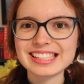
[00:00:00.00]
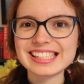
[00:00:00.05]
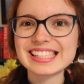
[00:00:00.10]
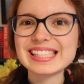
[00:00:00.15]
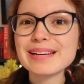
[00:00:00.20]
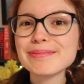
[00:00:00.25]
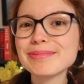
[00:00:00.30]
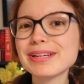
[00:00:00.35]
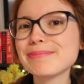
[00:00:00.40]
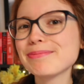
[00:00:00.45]

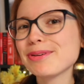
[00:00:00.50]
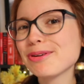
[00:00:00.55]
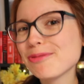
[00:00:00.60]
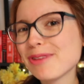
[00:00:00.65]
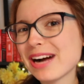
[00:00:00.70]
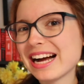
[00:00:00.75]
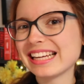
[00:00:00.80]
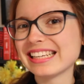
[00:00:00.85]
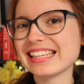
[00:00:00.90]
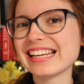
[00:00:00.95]
Step number
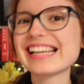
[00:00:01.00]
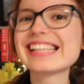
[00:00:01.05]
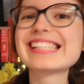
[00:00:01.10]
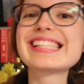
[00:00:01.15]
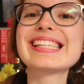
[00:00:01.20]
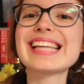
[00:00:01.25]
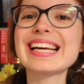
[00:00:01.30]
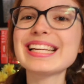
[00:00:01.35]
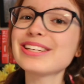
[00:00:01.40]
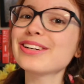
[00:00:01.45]
1,
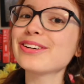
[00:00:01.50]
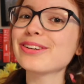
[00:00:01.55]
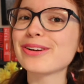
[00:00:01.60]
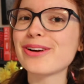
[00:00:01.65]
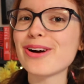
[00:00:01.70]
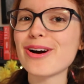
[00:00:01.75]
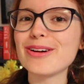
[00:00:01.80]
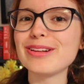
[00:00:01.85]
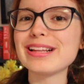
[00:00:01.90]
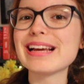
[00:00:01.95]
set your
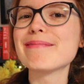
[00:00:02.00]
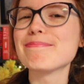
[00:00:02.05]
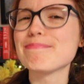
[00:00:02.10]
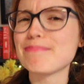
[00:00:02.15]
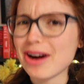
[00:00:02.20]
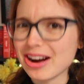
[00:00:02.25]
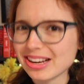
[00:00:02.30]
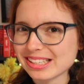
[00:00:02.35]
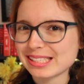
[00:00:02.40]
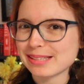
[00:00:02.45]
goal
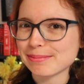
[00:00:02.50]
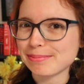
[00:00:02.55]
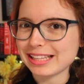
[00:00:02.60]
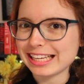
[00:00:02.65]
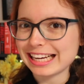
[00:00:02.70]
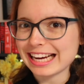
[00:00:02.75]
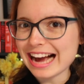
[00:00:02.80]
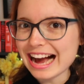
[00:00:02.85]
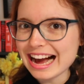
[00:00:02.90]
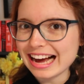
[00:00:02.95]

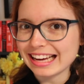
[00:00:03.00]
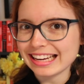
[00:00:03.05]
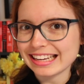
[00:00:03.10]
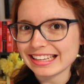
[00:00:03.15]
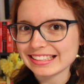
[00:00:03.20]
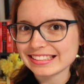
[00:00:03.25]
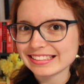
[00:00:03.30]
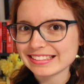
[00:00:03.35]
impossibly high.